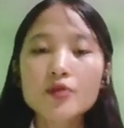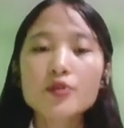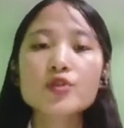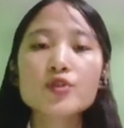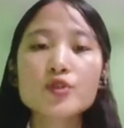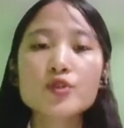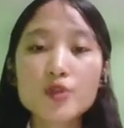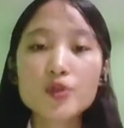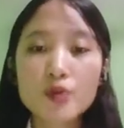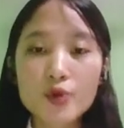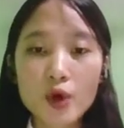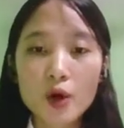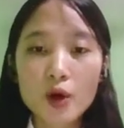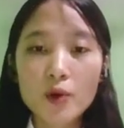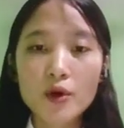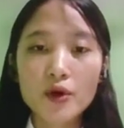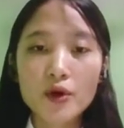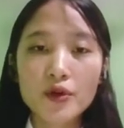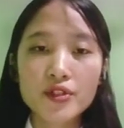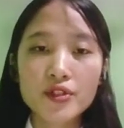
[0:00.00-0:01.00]
we should
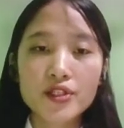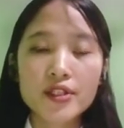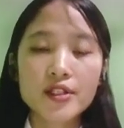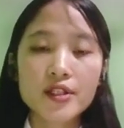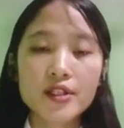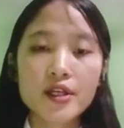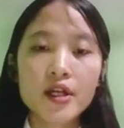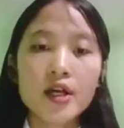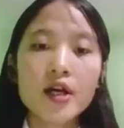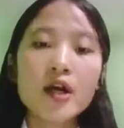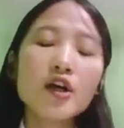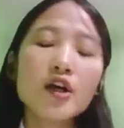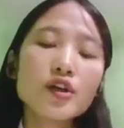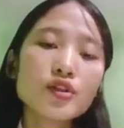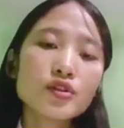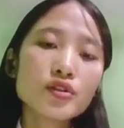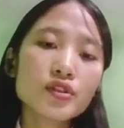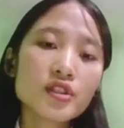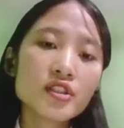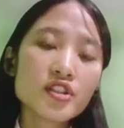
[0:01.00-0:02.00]
know about it.
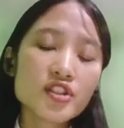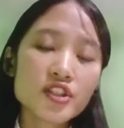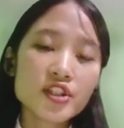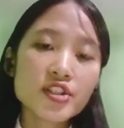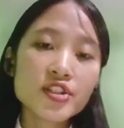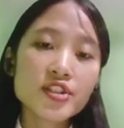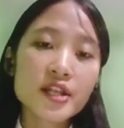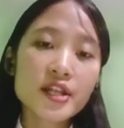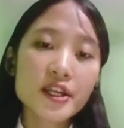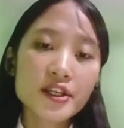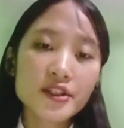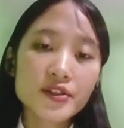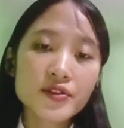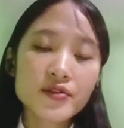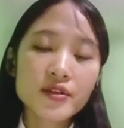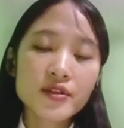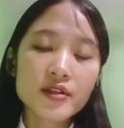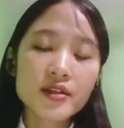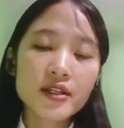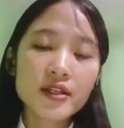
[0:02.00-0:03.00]
So the chest
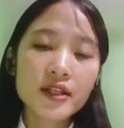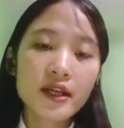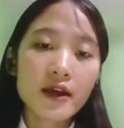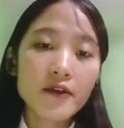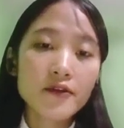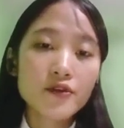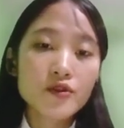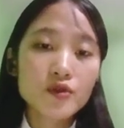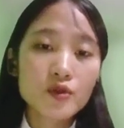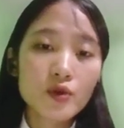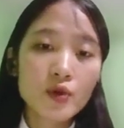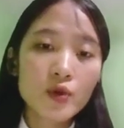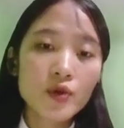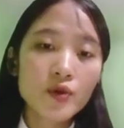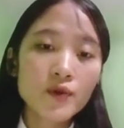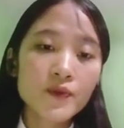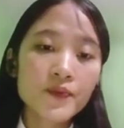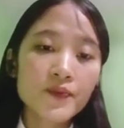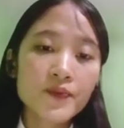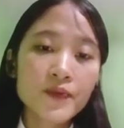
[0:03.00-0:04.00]
X-ray that I've
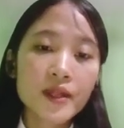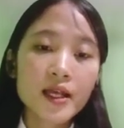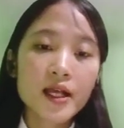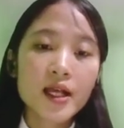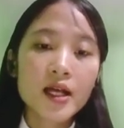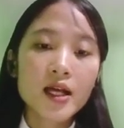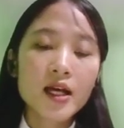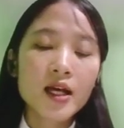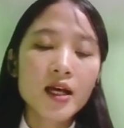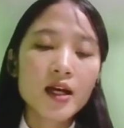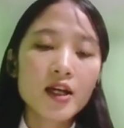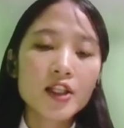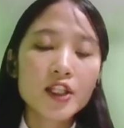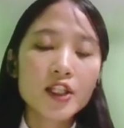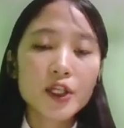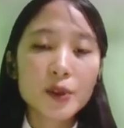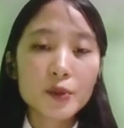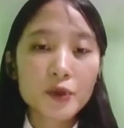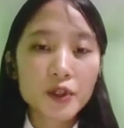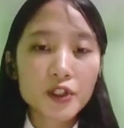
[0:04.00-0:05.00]
shown,
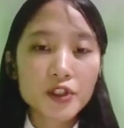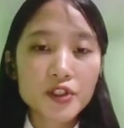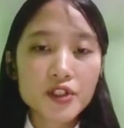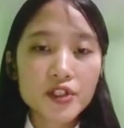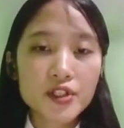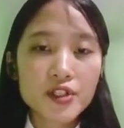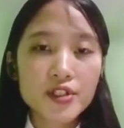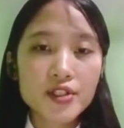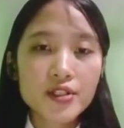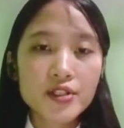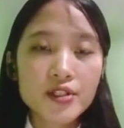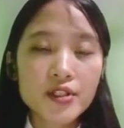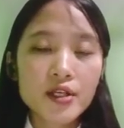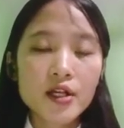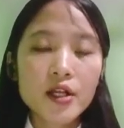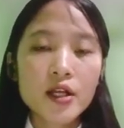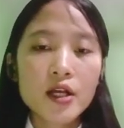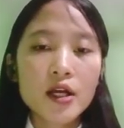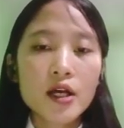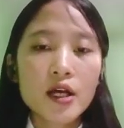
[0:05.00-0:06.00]
the images.
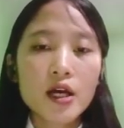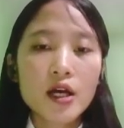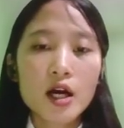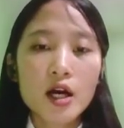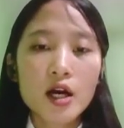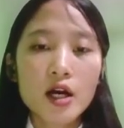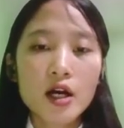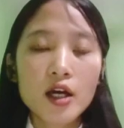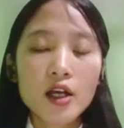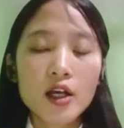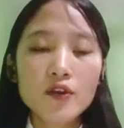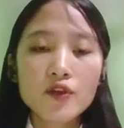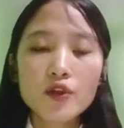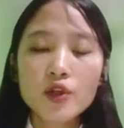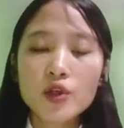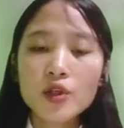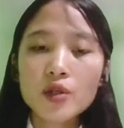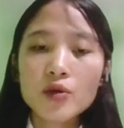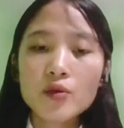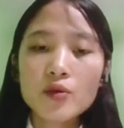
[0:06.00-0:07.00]
If
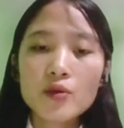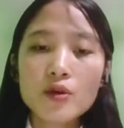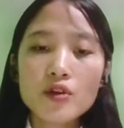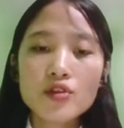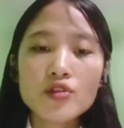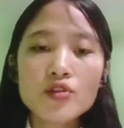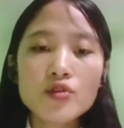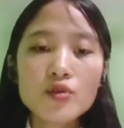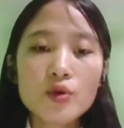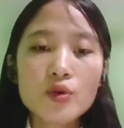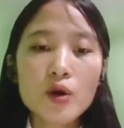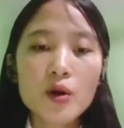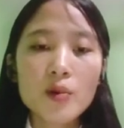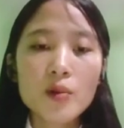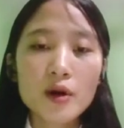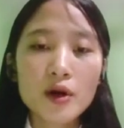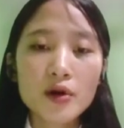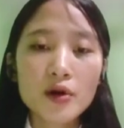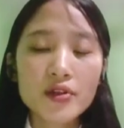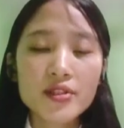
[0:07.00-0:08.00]
you want to know
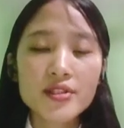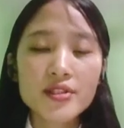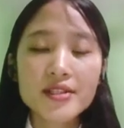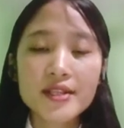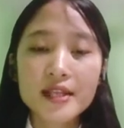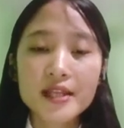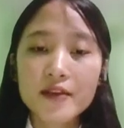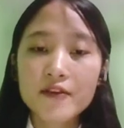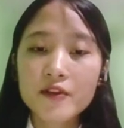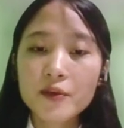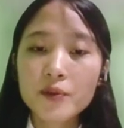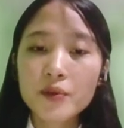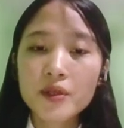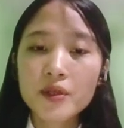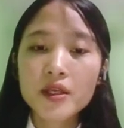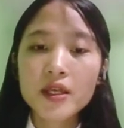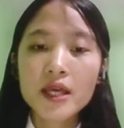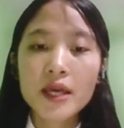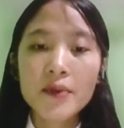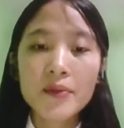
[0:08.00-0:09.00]
about its
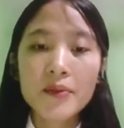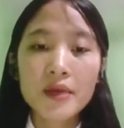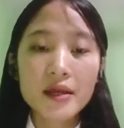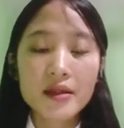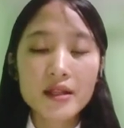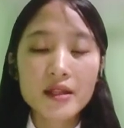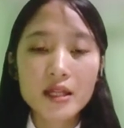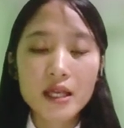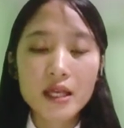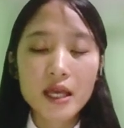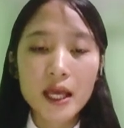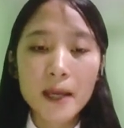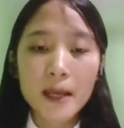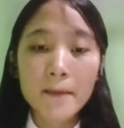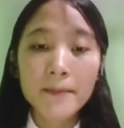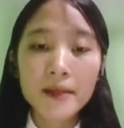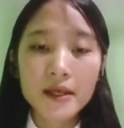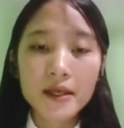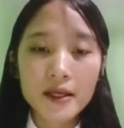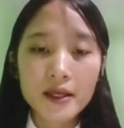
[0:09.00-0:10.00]
KVP and
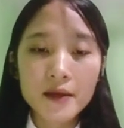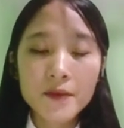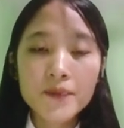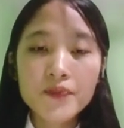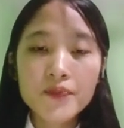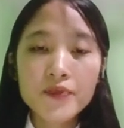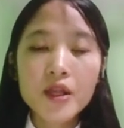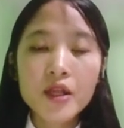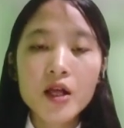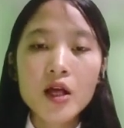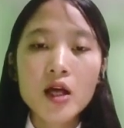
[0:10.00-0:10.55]
MA,